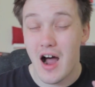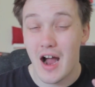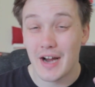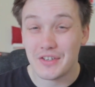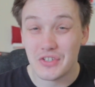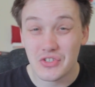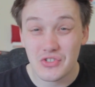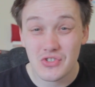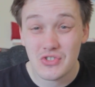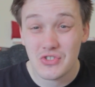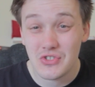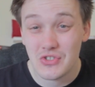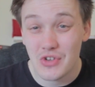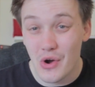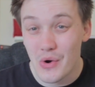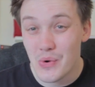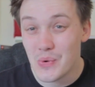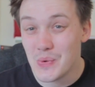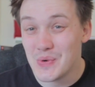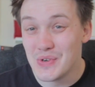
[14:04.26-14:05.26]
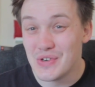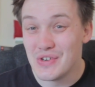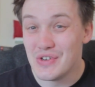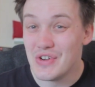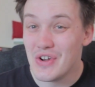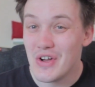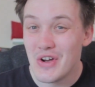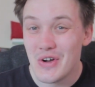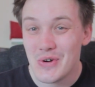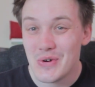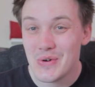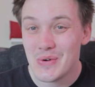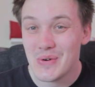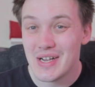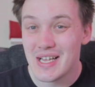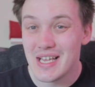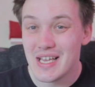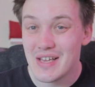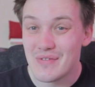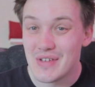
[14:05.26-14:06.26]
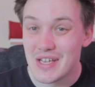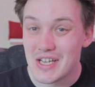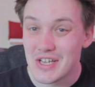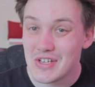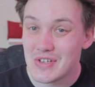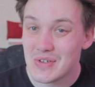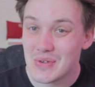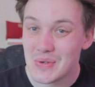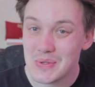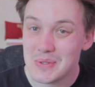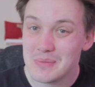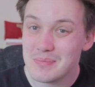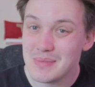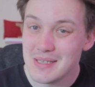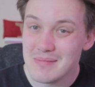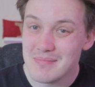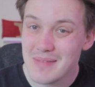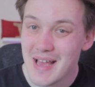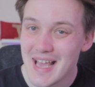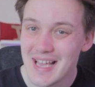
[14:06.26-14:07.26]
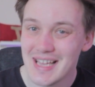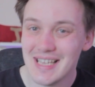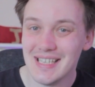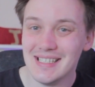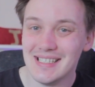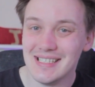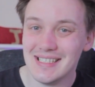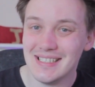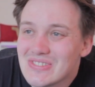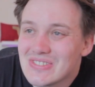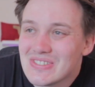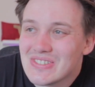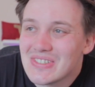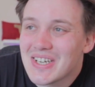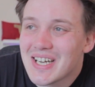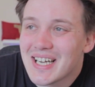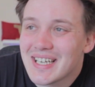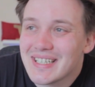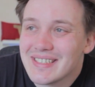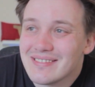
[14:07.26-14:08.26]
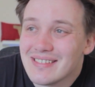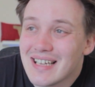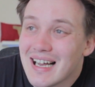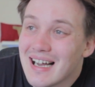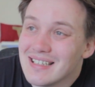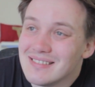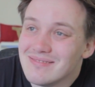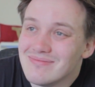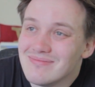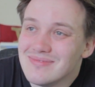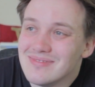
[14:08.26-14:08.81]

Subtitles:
I just don't know if it could be made. I